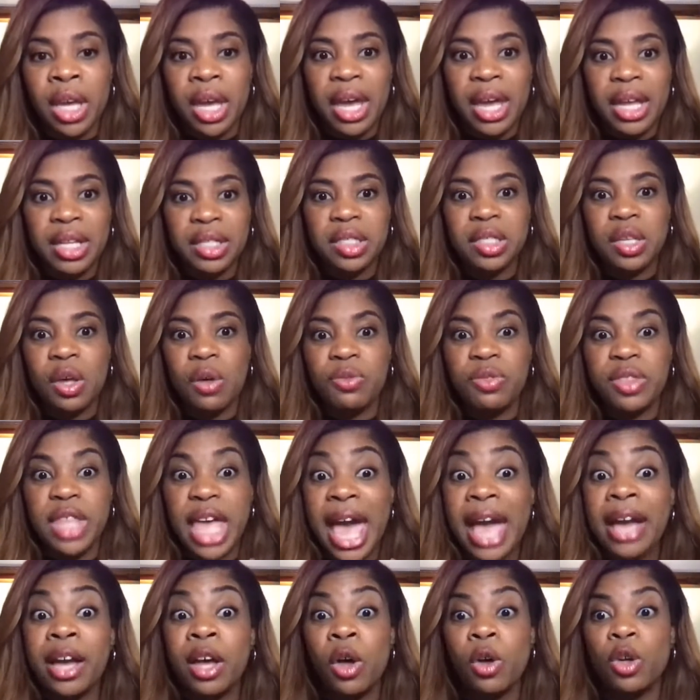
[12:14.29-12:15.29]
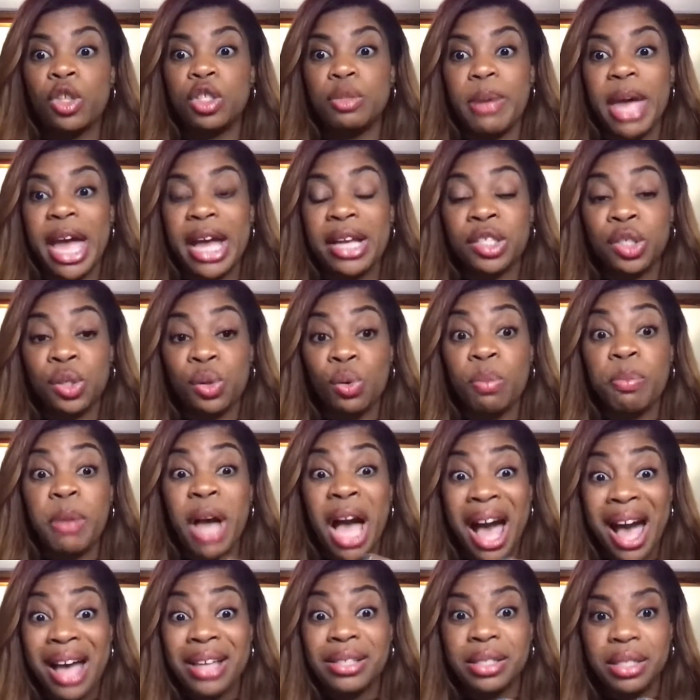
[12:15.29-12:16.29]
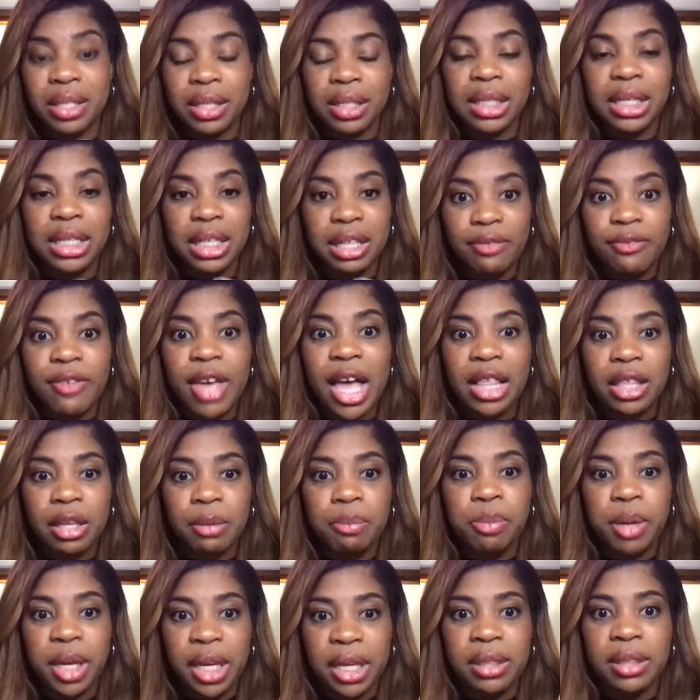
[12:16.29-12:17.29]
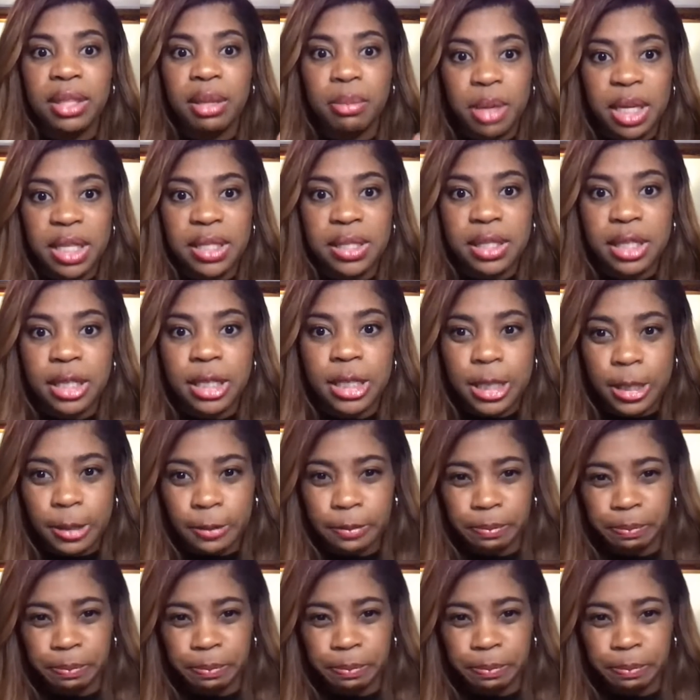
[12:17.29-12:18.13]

And so that goes back to constantly developing the business.